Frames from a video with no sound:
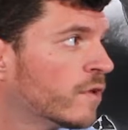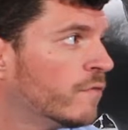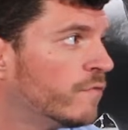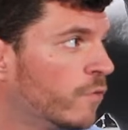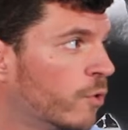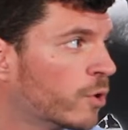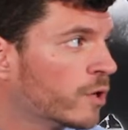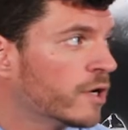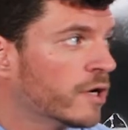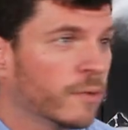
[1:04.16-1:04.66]

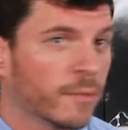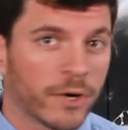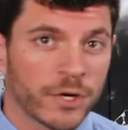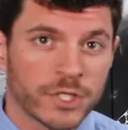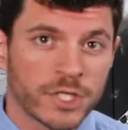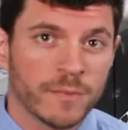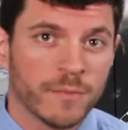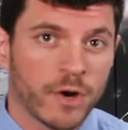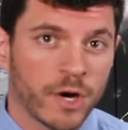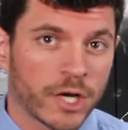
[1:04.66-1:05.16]
Foreign and
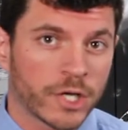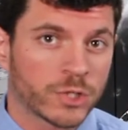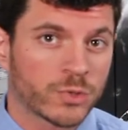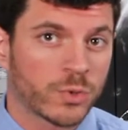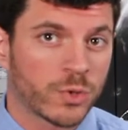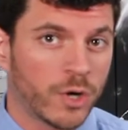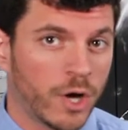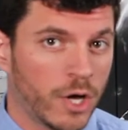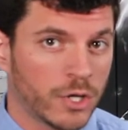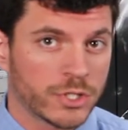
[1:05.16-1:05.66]
emerging
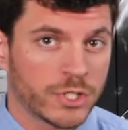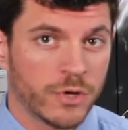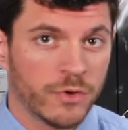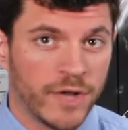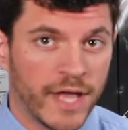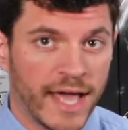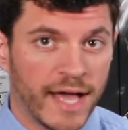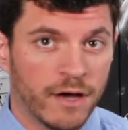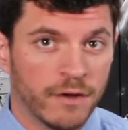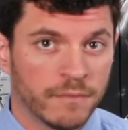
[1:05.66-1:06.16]
markets were also
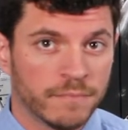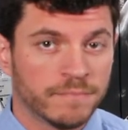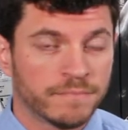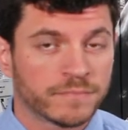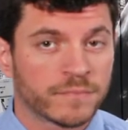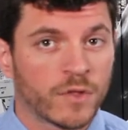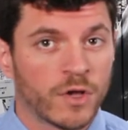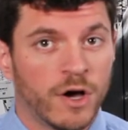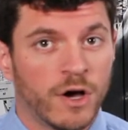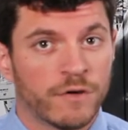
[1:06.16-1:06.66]

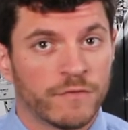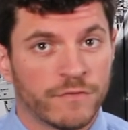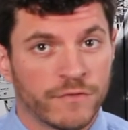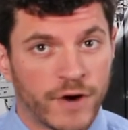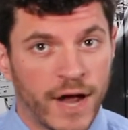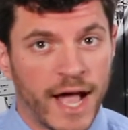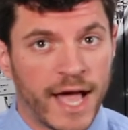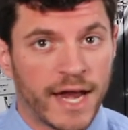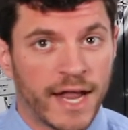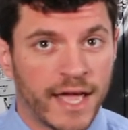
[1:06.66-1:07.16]
down on
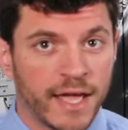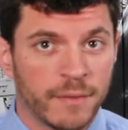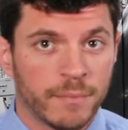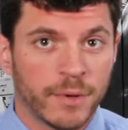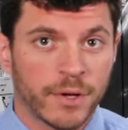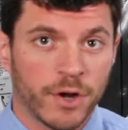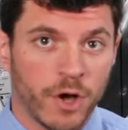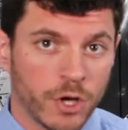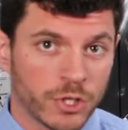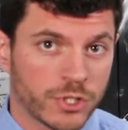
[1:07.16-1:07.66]
Friday,
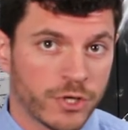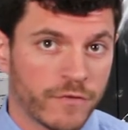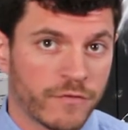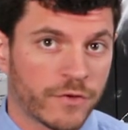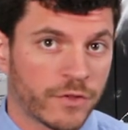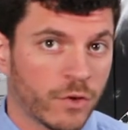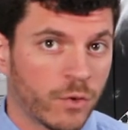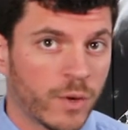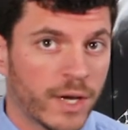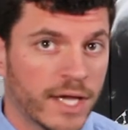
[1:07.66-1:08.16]
but also
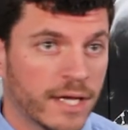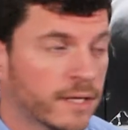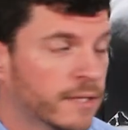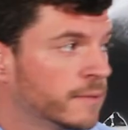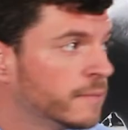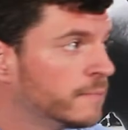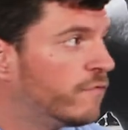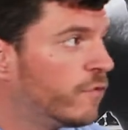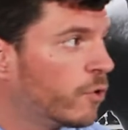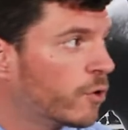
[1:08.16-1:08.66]
for the
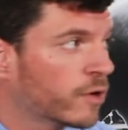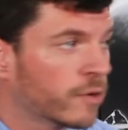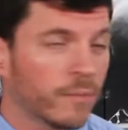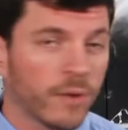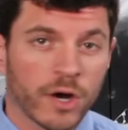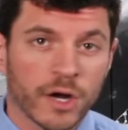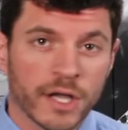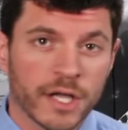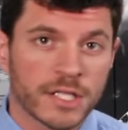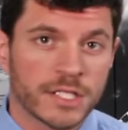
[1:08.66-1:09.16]
week. Foreign
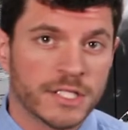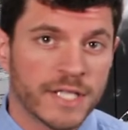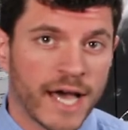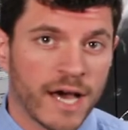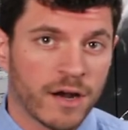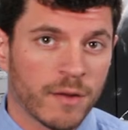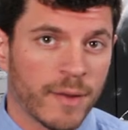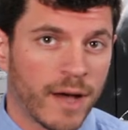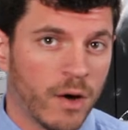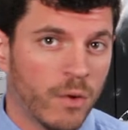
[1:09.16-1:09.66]
markets
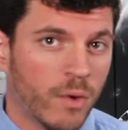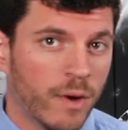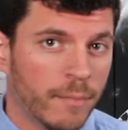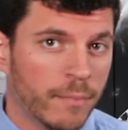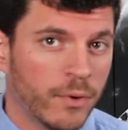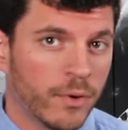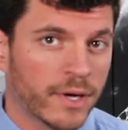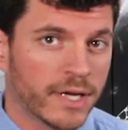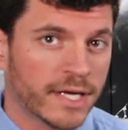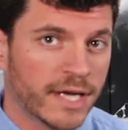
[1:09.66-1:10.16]
down about
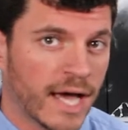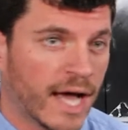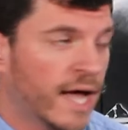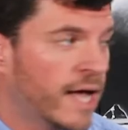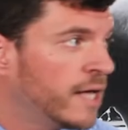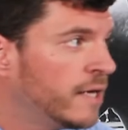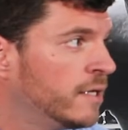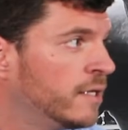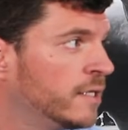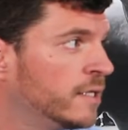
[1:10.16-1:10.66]

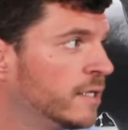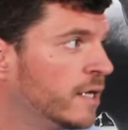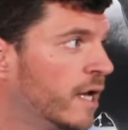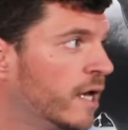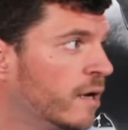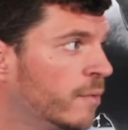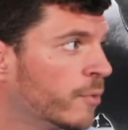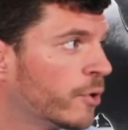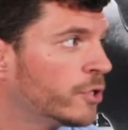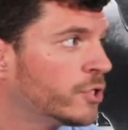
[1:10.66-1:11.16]
1.9,
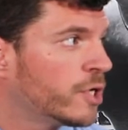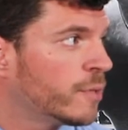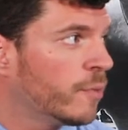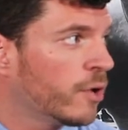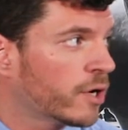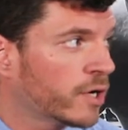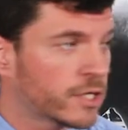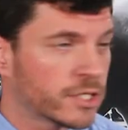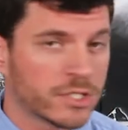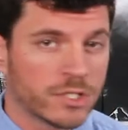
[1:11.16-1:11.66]
and emerging
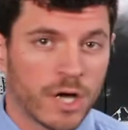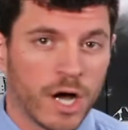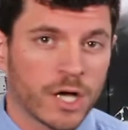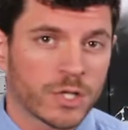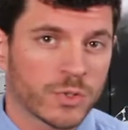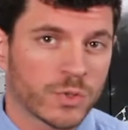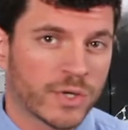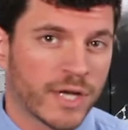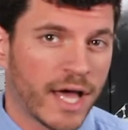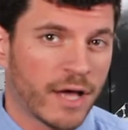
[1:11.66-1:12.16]
market
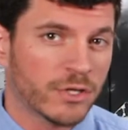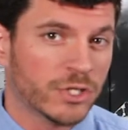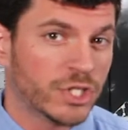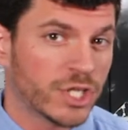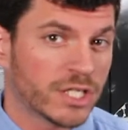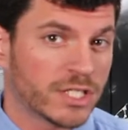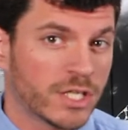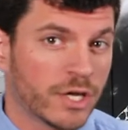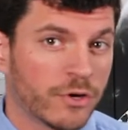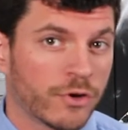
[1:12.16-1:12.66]
stocks were down
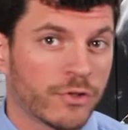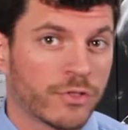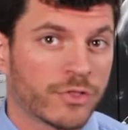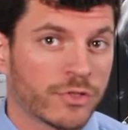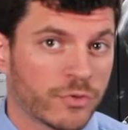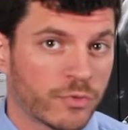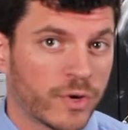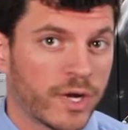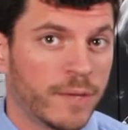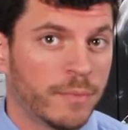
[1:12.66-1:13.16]
just under
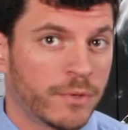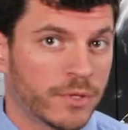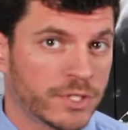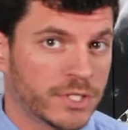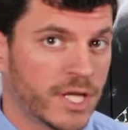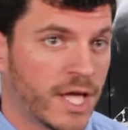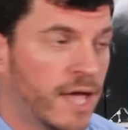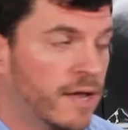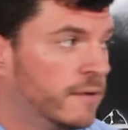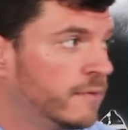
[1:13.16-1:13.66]

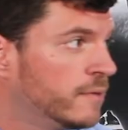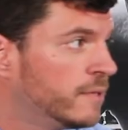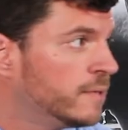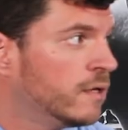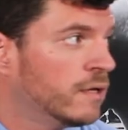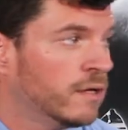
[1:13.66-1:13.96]
3%.